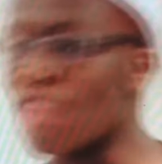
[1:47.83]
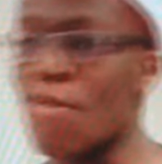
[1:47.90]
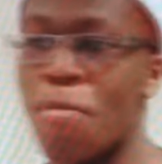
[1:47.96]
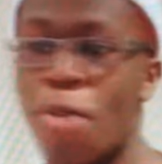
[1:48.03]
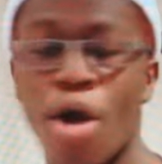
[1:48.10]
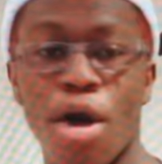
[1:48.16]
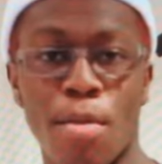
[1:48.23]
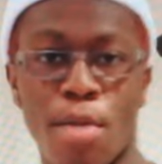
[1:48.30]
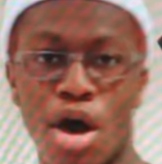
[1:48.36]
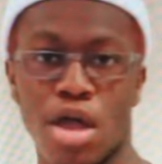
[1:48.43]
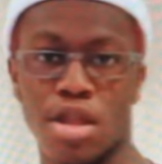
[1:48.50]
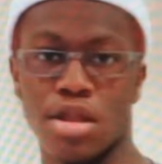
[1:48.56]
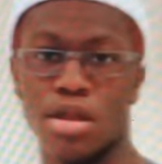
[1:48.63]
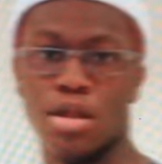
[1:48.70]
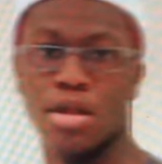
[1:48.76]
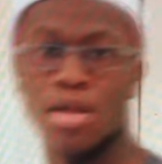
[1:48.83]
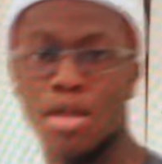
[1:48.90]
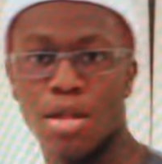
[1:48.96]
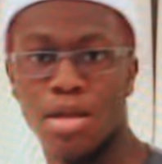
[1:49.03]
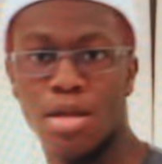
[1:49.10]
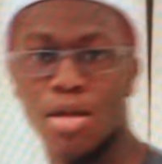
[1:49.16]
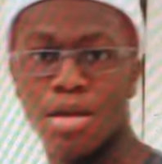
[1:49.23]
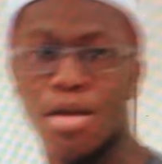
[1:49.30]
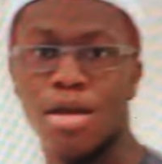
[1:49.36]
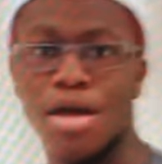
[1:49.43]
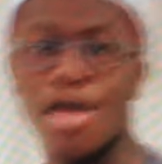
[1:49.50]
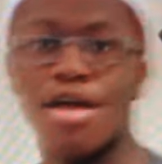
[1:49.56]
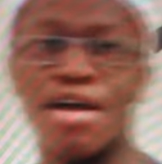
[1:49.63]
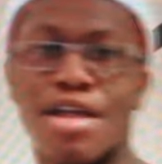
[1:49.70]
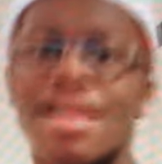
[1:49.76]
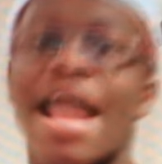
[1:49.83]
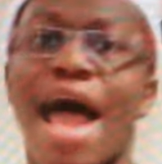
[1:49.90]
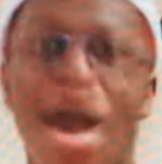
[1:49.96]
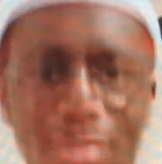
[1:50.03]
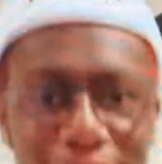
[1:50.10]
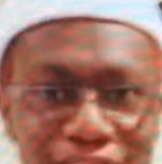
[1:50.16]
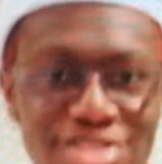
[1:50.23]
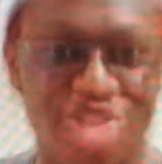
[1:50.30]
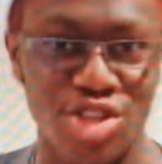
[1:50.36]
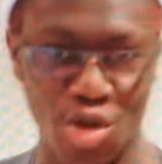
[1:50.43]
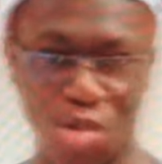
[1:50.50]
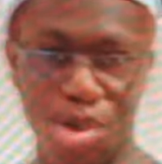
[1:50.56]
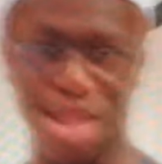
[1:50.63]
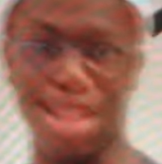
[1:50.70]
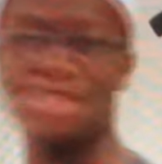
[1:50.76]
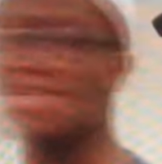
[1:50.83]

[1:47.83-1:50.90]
even put them on. Now let's do it.